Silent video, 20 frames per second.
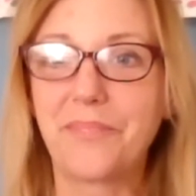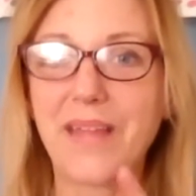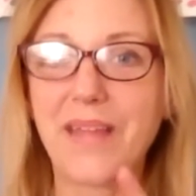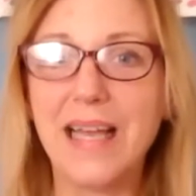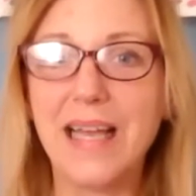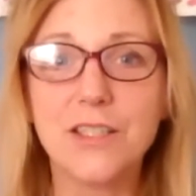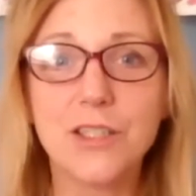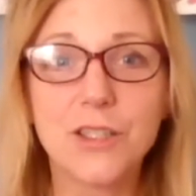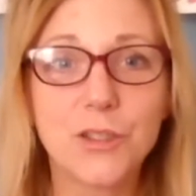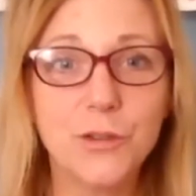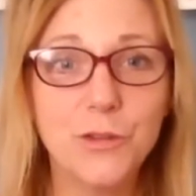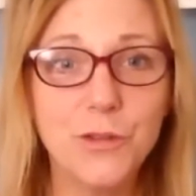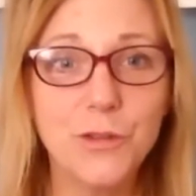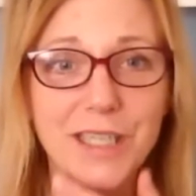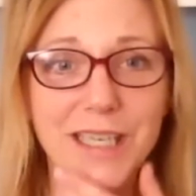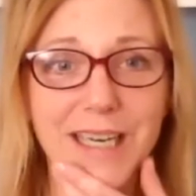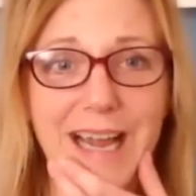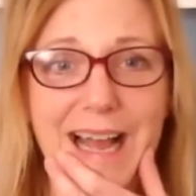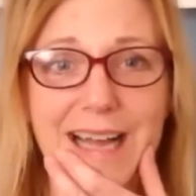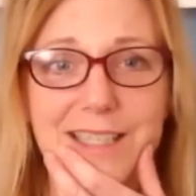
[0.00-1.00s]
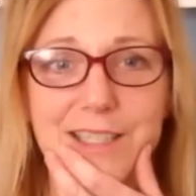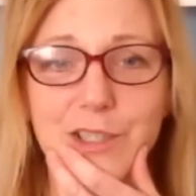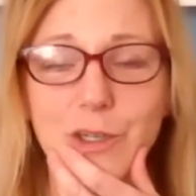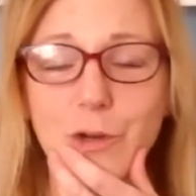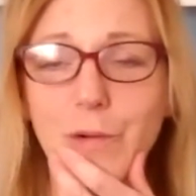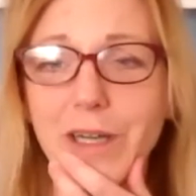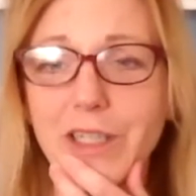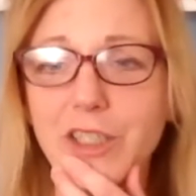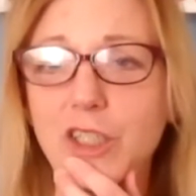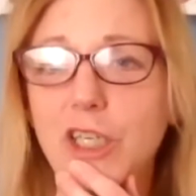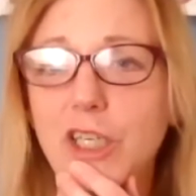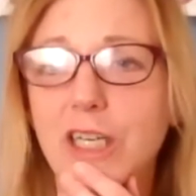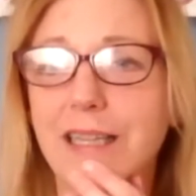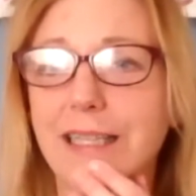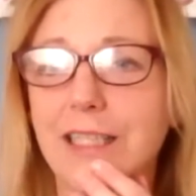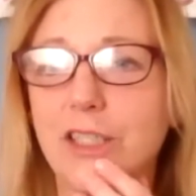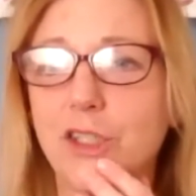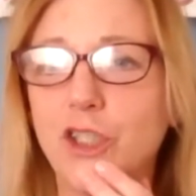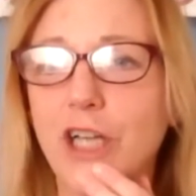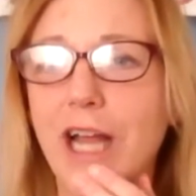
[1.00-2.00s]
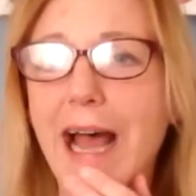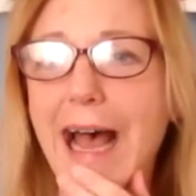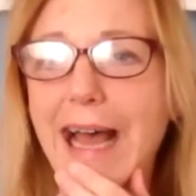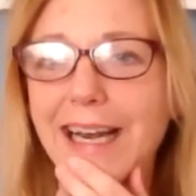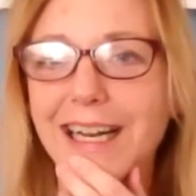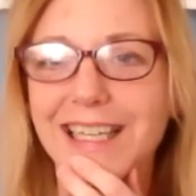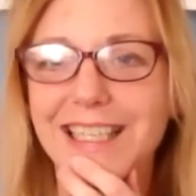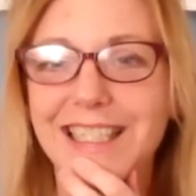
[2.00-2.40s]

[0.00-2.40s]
And Susan asked a question in the chat,